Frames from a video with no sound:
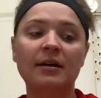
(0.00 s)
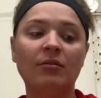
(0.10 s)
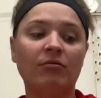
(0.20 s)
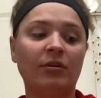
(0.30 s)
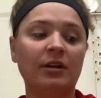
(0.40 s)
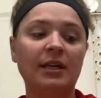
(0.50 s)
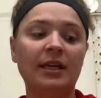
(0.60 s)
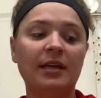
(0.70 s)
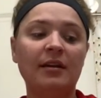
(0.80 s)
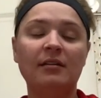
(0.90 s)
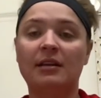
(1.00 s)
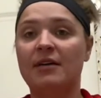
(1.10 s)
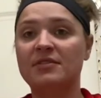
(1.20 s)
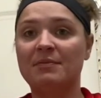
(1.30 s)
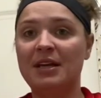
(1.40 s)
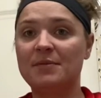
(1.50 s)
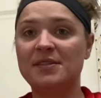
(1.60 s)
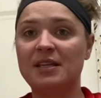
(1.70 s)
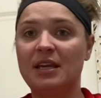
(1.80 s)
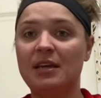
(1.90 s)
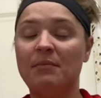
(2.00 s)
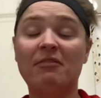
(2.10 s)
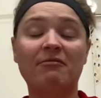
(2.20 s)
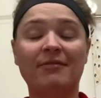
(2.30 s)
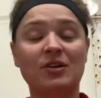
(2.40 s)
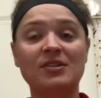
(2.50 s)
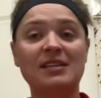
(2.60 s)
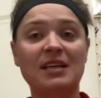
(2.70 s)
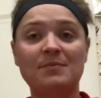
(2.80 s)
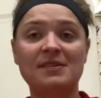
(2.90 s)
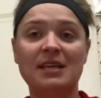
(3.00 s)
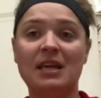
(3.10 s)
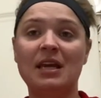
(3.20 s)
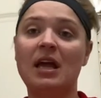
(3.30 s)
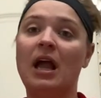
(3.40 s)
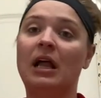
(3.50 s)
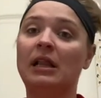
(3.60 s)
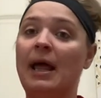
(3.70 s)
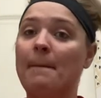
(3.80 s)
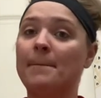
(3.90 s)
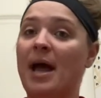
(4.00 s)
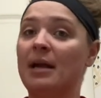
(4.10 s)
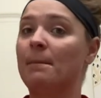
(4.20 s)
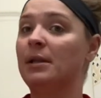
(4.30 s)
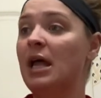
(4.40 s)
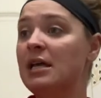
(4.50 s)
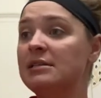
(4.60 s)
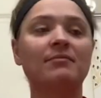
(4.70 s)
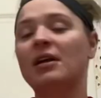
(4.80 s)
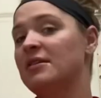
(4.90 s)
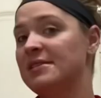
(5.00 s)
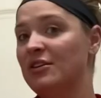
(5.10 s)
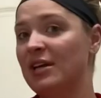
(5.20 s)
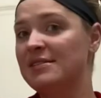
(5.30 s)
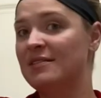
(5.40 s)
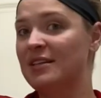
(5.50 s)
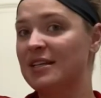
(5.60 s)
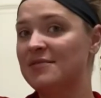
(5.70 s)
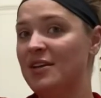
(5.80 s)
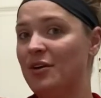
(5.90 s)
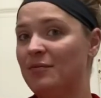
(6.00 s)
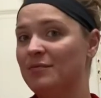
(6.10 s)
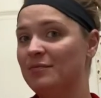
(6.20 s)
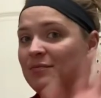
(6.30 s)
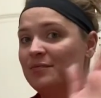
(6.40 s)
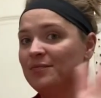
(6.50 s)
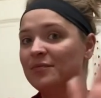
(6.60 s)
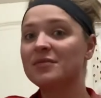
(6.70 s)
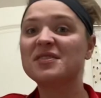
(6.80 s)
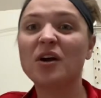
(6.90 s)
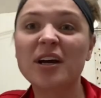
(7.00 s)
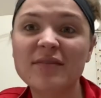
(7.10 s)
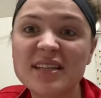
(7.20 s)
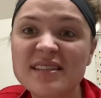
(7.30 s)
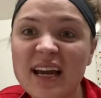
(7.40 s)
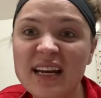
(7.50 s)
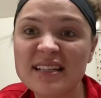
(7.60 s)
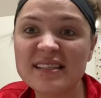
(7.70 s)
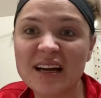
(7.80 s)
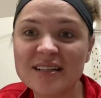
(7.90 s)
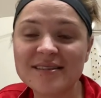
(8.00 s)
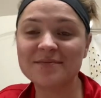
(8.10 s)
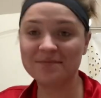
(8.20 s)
really loved my first Ipsy Glam Bag Plus. I'll see you guys in the next video. Sorry if this lighting sucks.